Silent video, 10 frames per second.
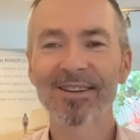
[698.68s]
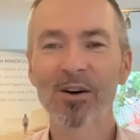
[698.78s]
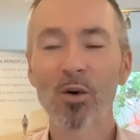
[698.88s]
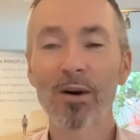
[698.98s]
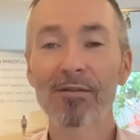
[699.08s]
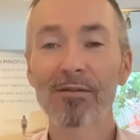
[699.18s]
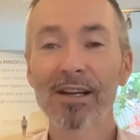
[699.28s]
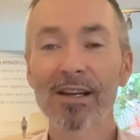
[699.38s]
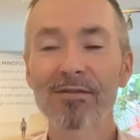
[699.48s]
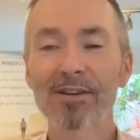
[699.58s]
or every
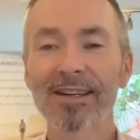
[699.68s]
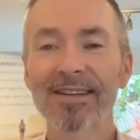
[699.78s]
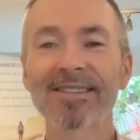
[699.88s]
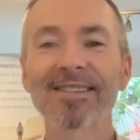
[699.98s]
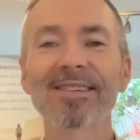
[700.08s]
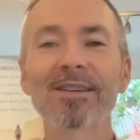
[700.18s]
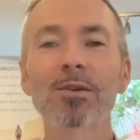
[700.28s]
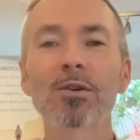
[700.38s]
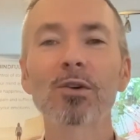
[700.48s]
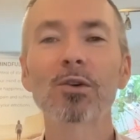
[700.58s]
evening.
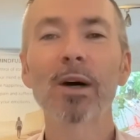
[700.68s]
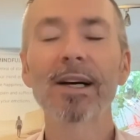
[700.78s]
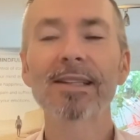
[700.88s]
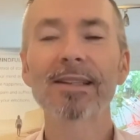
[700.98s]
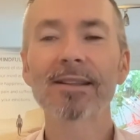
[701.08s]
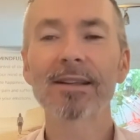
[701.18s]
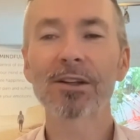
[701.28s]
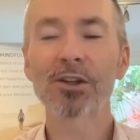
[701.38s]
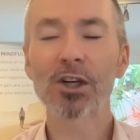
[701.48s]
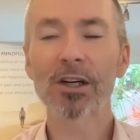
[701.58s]
You could write it in
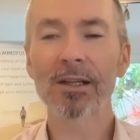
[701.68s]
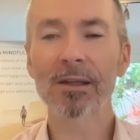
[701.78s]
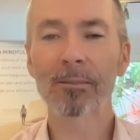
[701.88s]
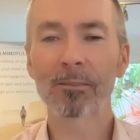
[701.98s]
a journal.